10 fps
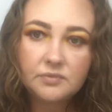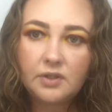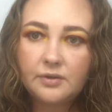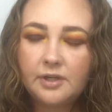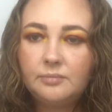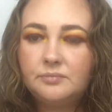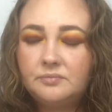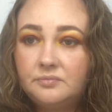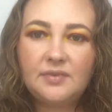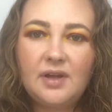All right,
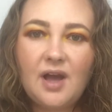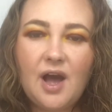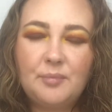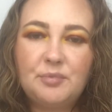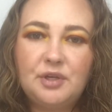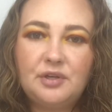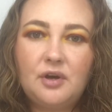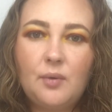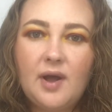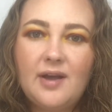I'm gonna
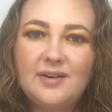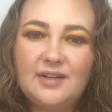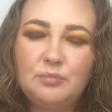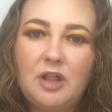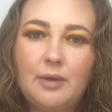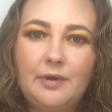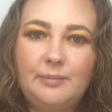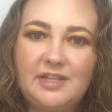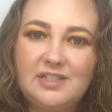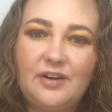go ahead and apply my
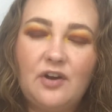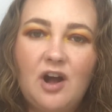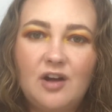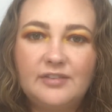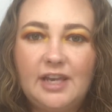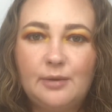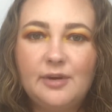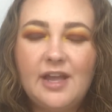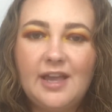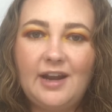mascara off
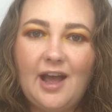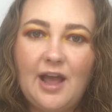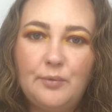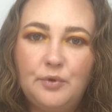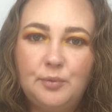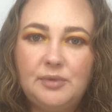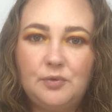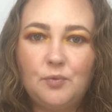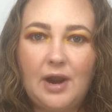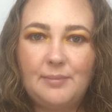camera and I will be
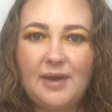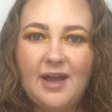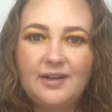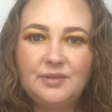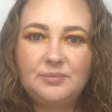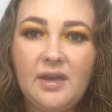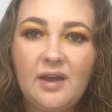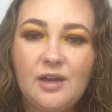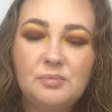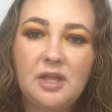right back. Okay,
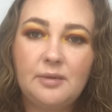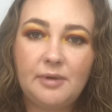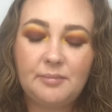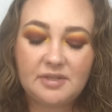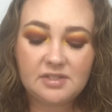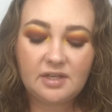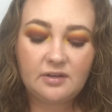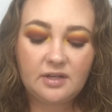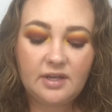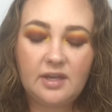I applied my
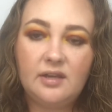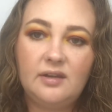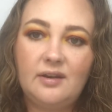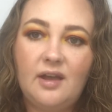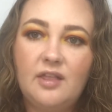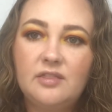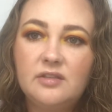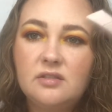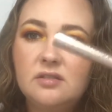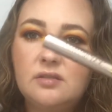mascara and
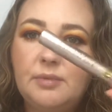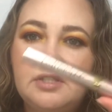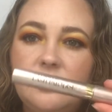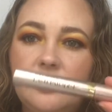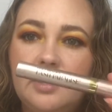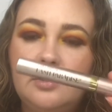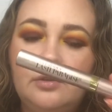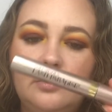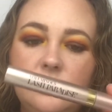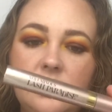this is the mascara I
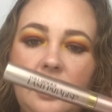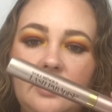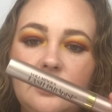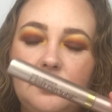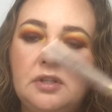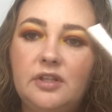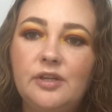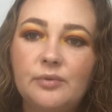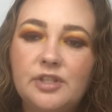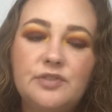used. I typically
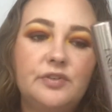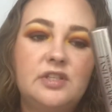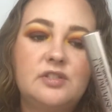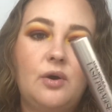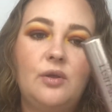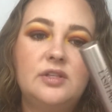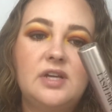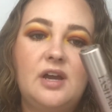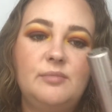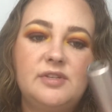reach for this all the
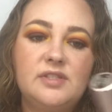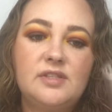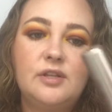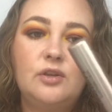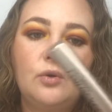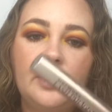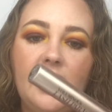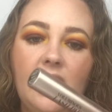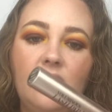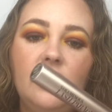time. It's the
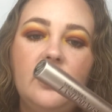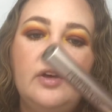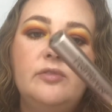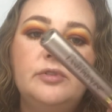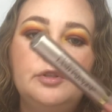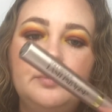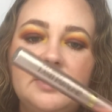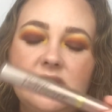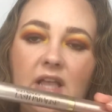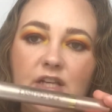L'Oreal
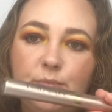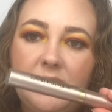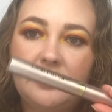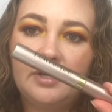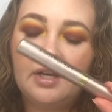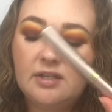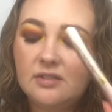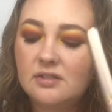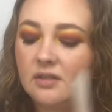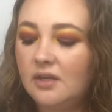Voluminous Lash
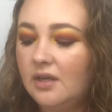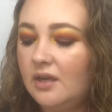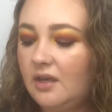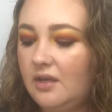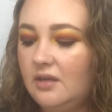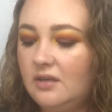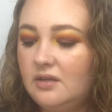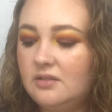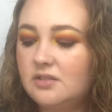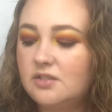Paradise.
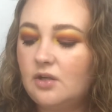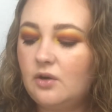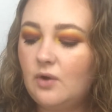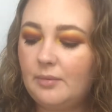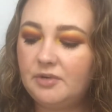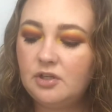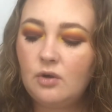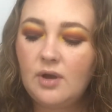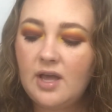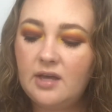And so I'm going to
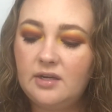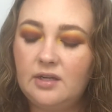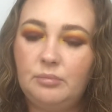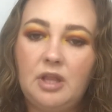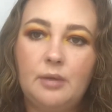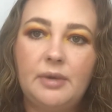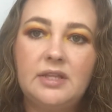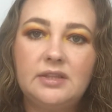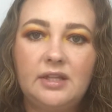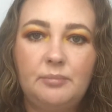go ahead and apply my
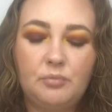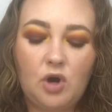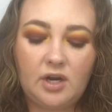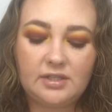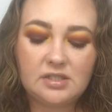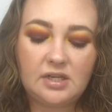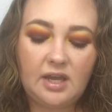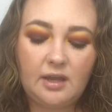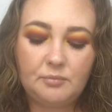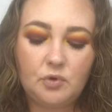lip product
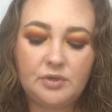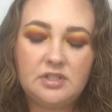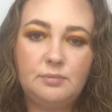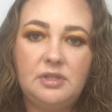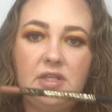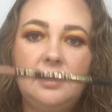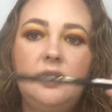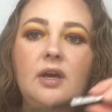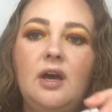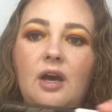today. I'm going to be
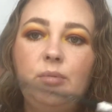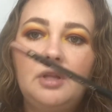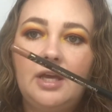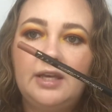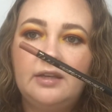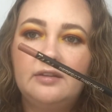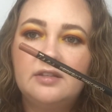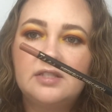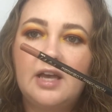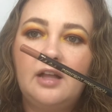applying
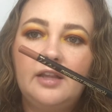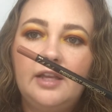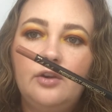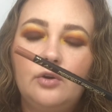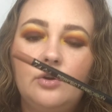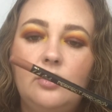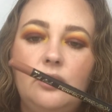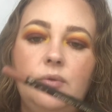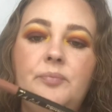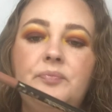this LA
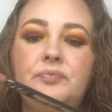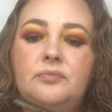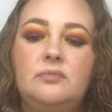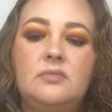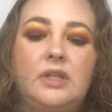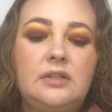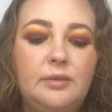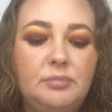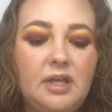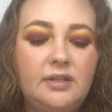Girl
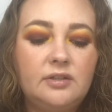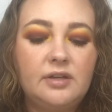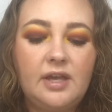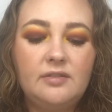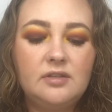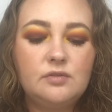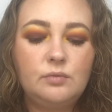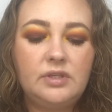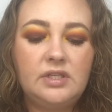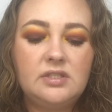lip liner and this
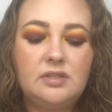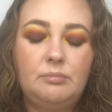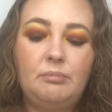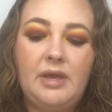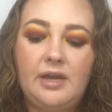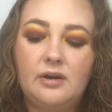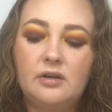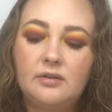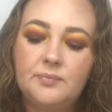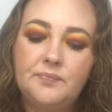one is in
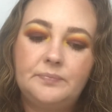Bare.